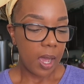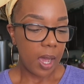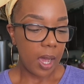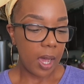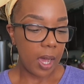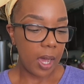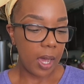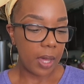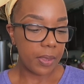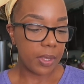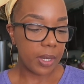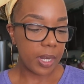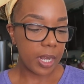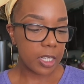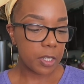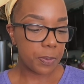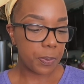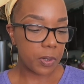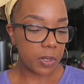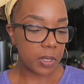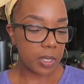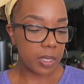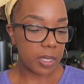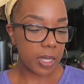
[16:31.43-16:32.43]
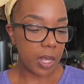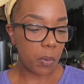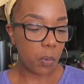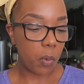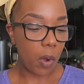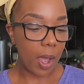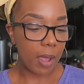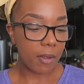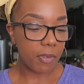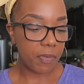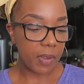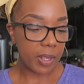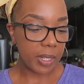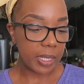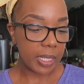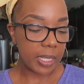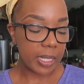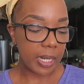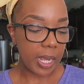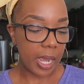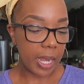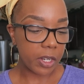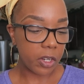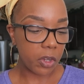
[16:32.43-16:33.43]
Uh, the next person said, why
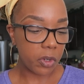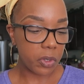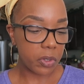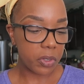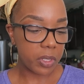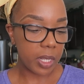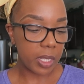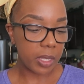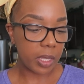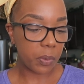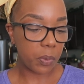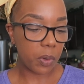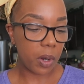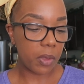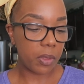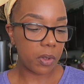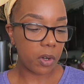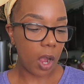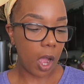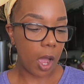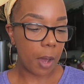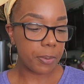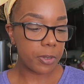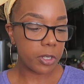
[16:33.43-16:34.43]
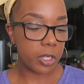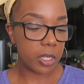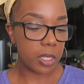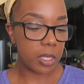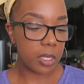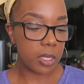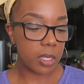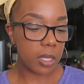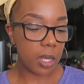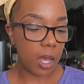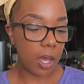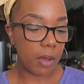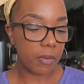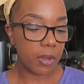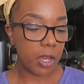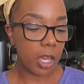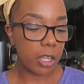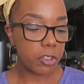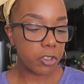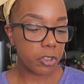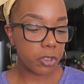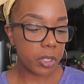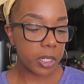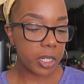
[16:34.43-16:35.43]
Finland? I know you said there were other options of
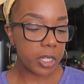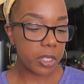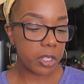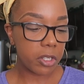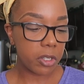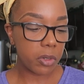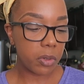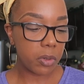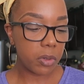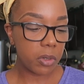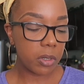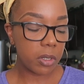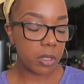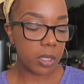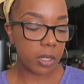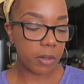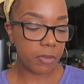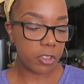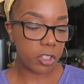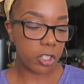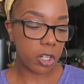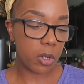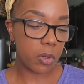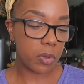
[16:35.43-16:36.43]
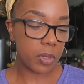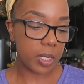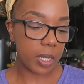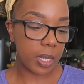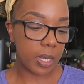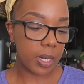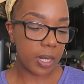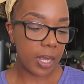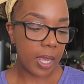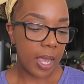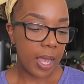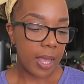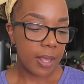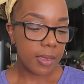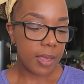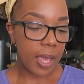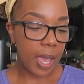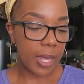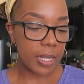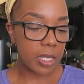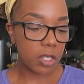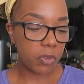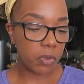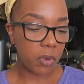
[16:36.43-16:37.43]
countries you could have chosen.
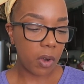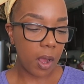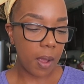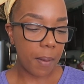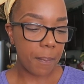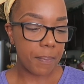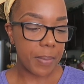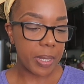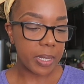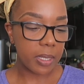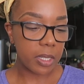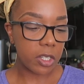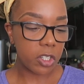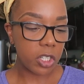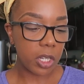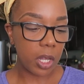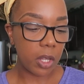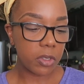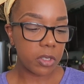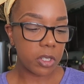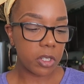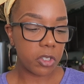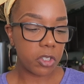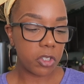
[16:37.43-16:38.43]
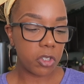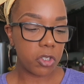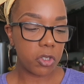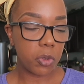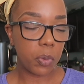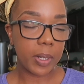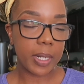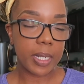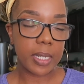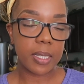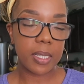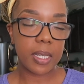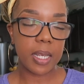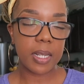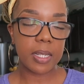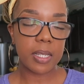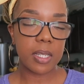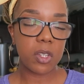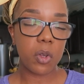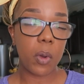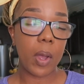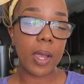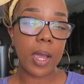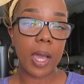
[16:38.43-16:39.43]
That's from Mrs. Shelton
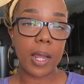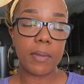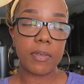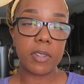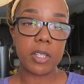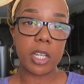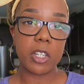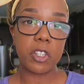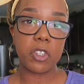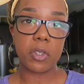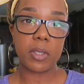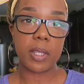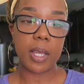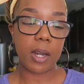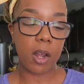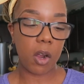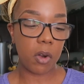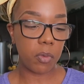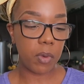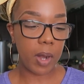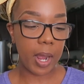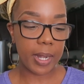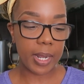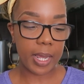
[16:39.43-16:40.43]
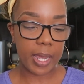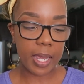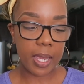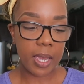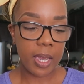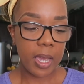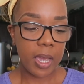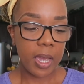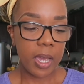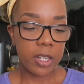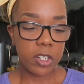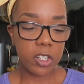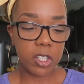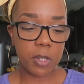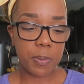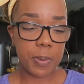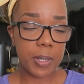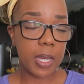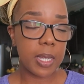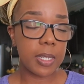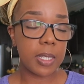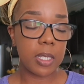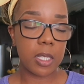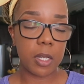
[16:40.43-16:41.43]
226. So I kind of touched on that already just
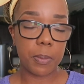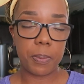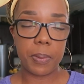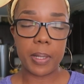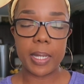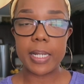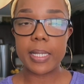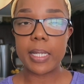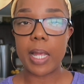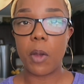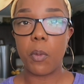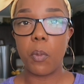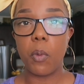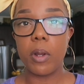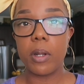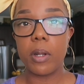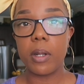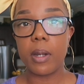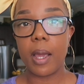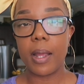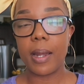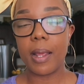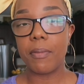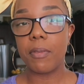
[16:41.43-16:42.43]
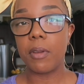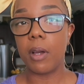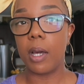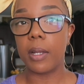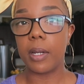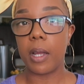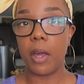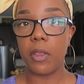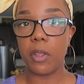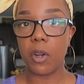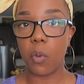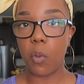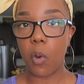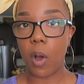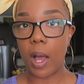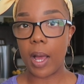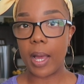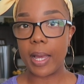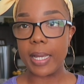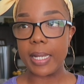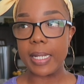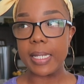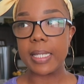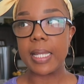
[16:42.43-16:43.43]
because it's a place I would not have gone
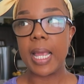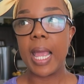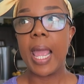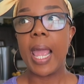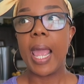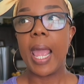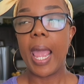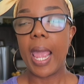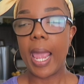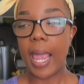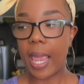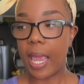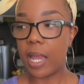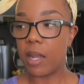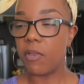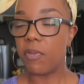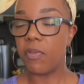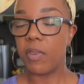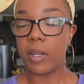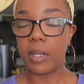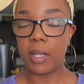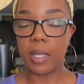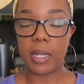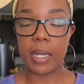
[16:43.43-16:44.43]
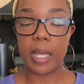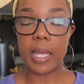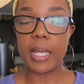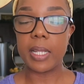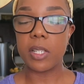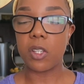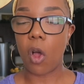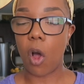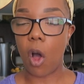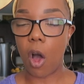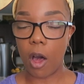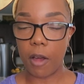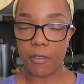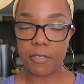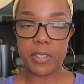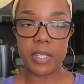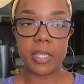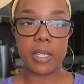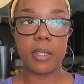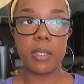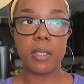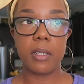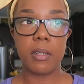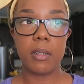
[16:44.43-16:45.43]
otherwise. And Finland is
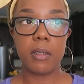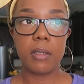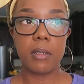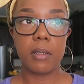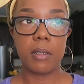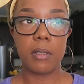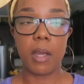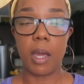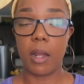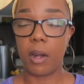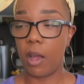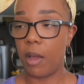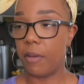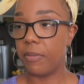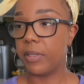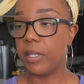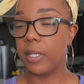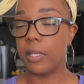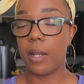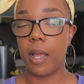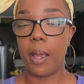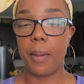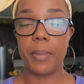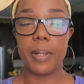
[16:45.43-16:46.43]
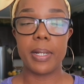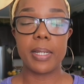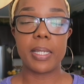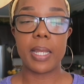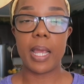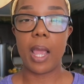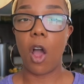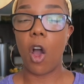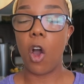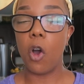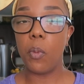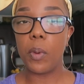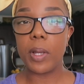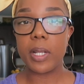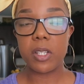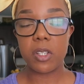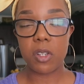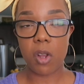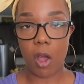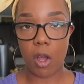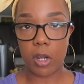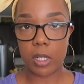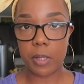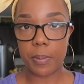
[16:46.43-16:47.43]
often not often, I'm gonna say always
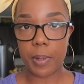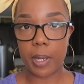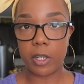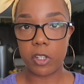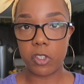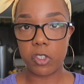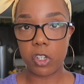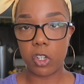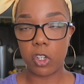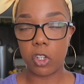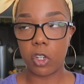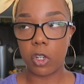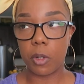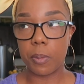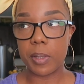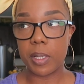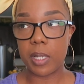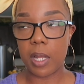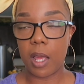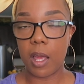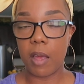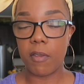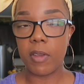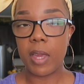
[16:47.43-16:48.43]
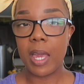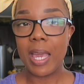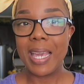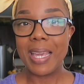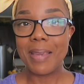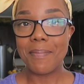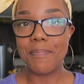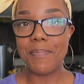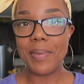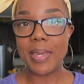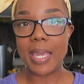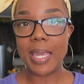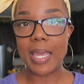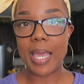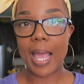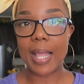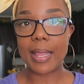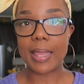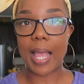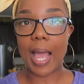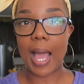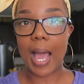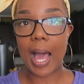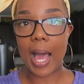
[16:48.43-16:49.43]
talked about in terms of being
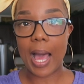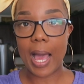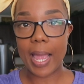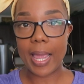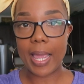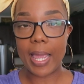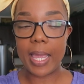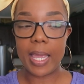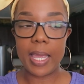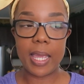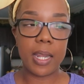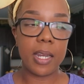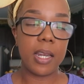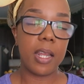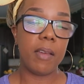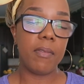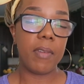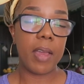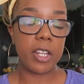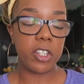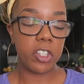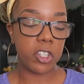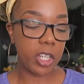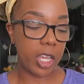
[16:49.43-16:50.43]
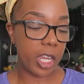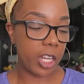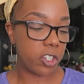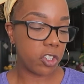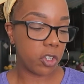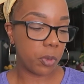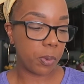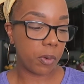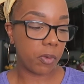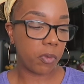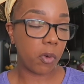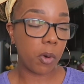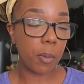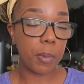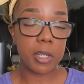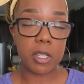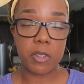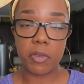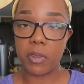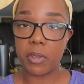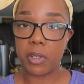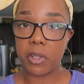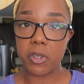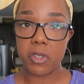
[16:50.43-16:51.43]
at the high end of educational
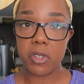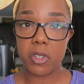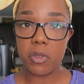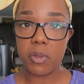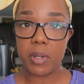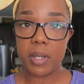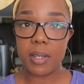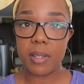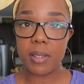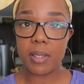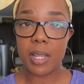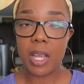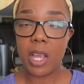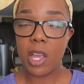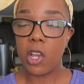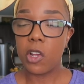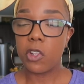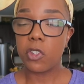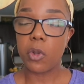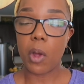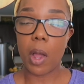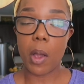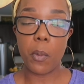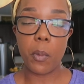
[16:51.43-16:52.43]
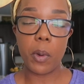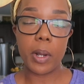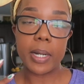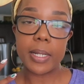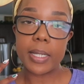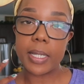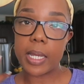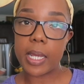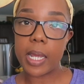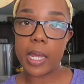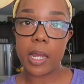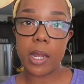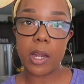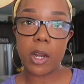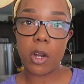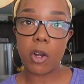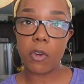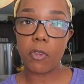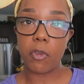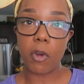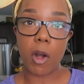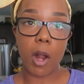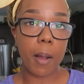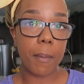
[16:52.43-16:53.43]
performance for their students. So I wanted to
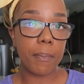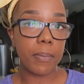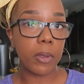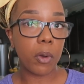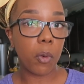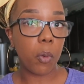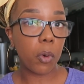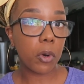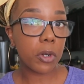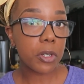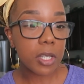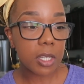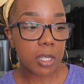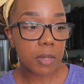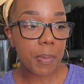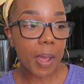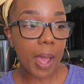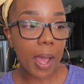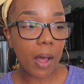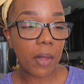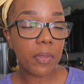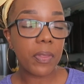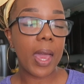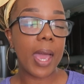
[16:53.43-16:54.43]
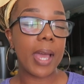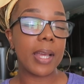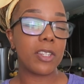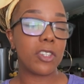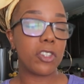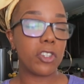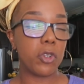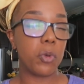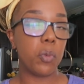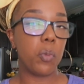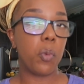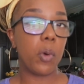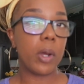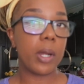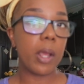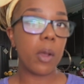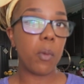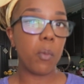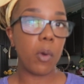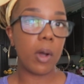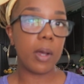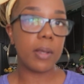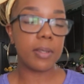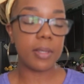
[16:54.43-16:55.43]
hear from the horse's mouth as to what
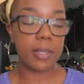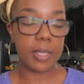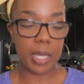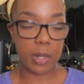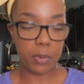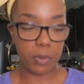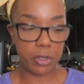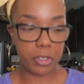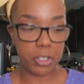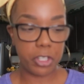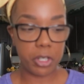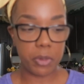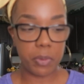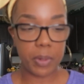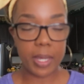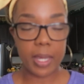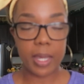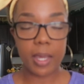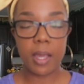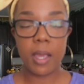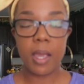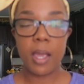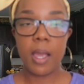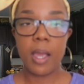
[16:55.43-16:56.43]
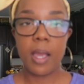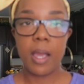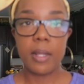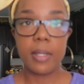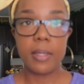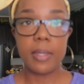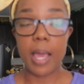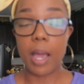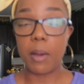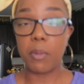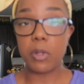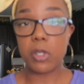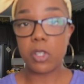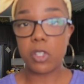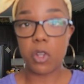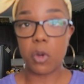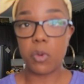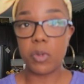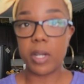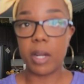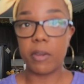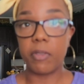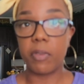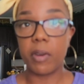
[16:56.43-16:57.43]
it was they were doing that was
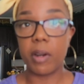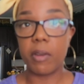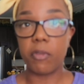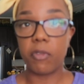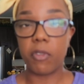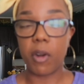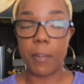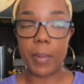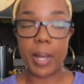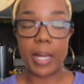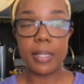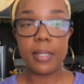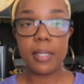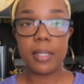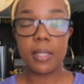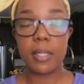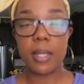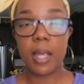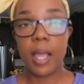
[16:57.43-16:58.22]
so different from us.